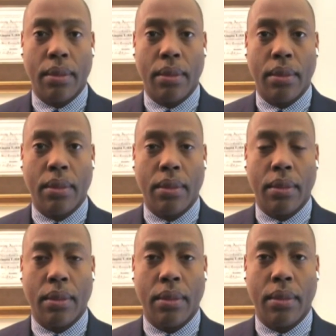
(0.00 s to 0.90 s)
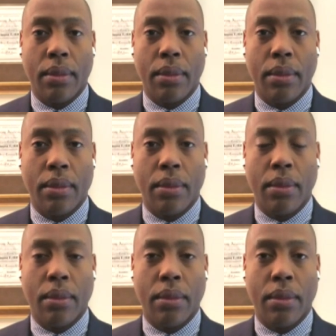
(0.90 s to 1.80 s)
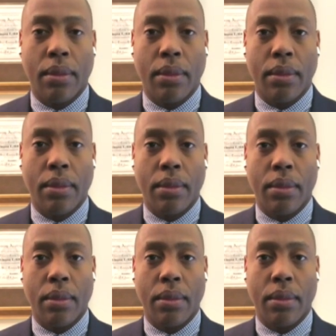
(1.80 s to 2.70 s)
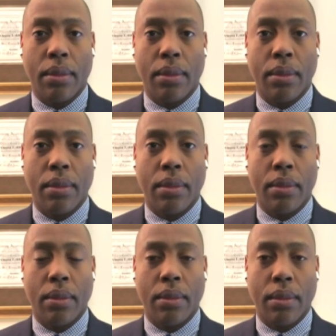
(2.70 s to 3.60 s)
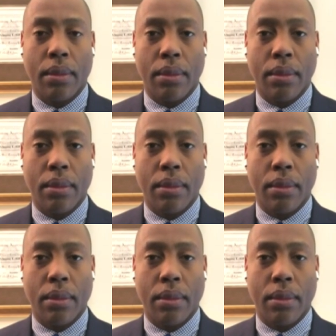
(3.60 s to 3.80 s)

(not speaking)